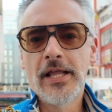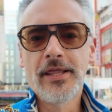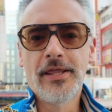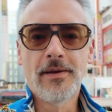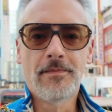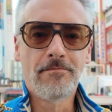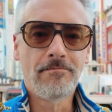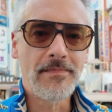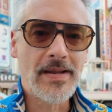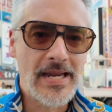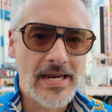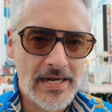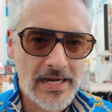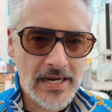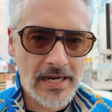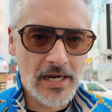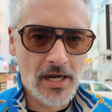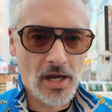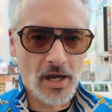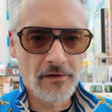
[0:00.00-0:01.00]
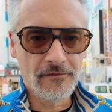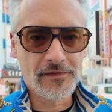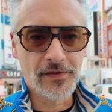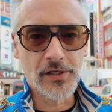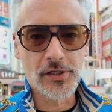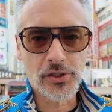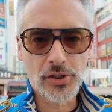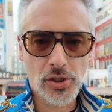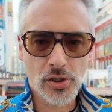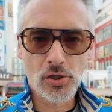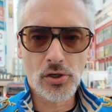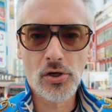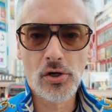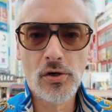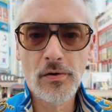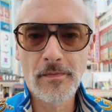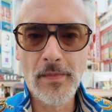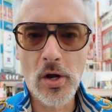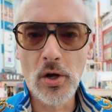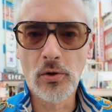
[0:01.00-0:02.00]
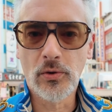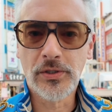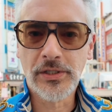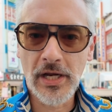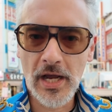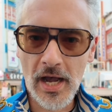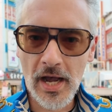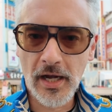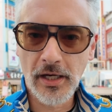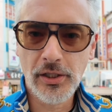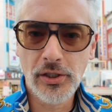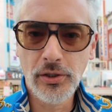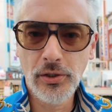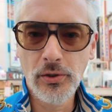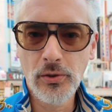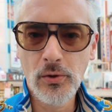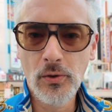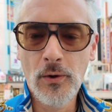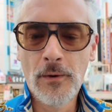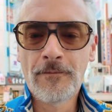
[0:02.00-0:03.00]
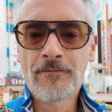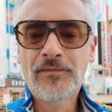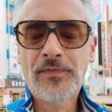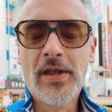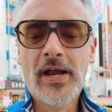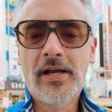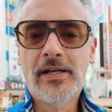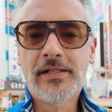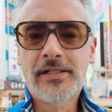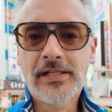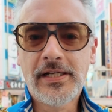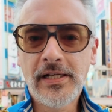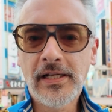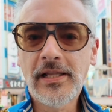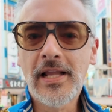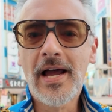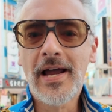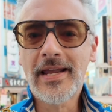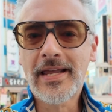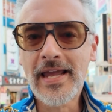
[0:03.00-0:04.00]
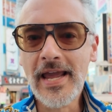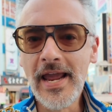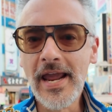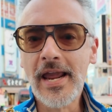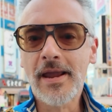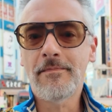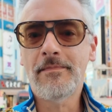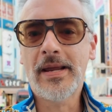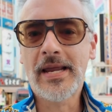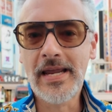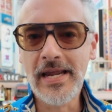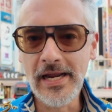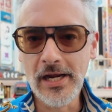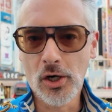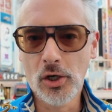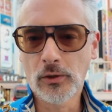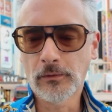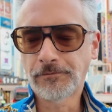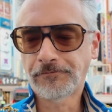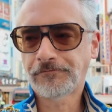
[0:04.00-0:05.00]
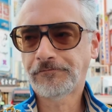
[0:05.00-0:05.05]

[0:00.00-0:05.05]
the meaning of the term otaku until I came here.